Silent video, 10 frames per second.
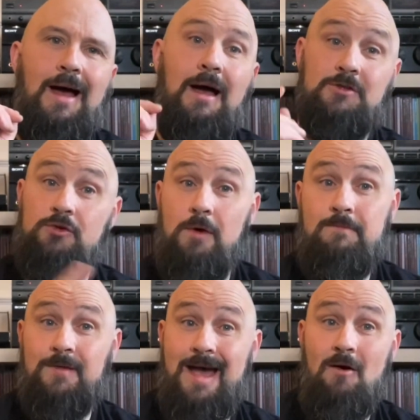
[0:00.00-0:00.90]
I
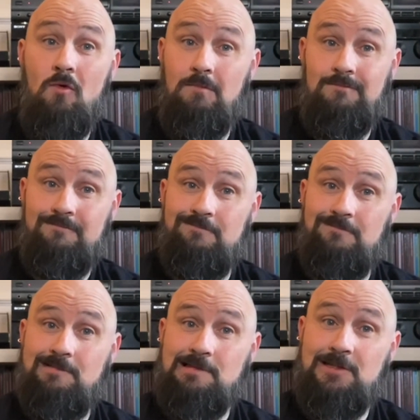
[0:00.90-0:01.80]
trimmed out
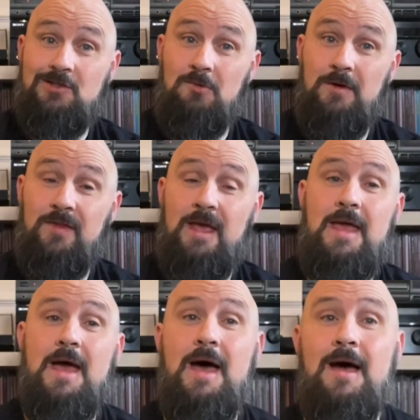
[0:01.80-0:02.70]
some of
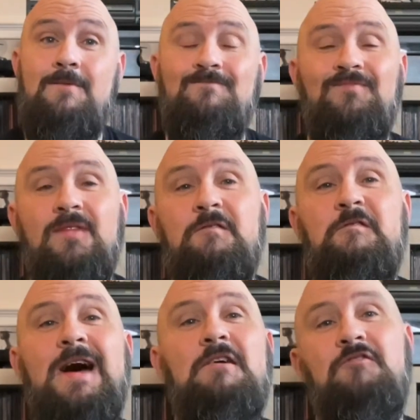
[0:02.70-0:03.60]
the
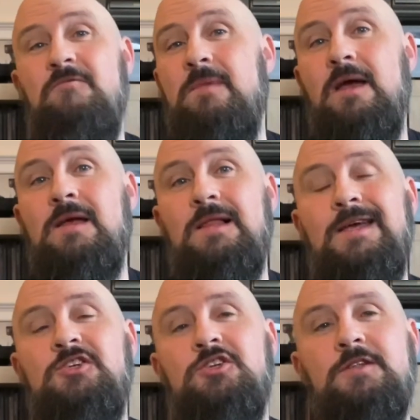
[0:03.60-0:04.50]
fat from my
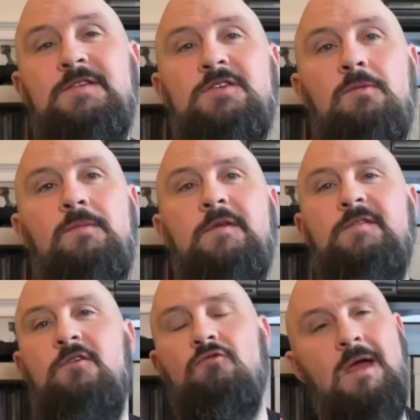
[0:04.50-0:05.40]
collection and sold them. There's
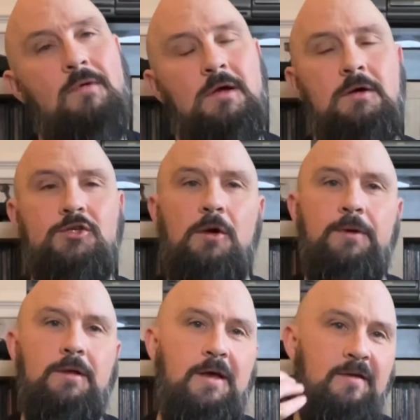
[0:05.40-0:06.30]
a great record shop
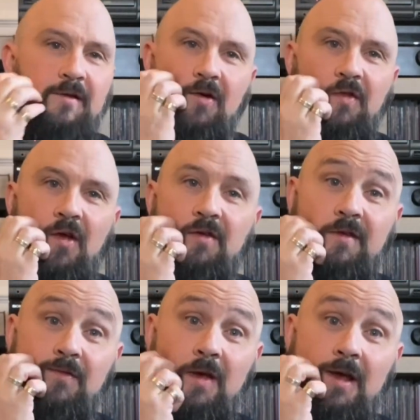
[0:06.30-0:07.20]
in Leeds called
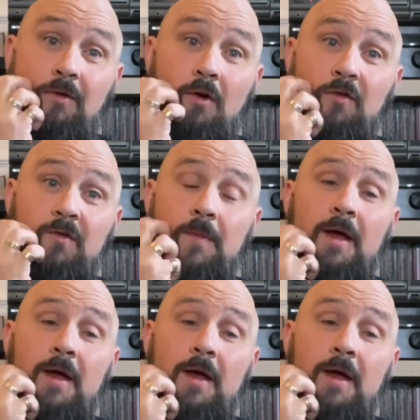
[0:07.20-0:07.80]
Noises for Heroes.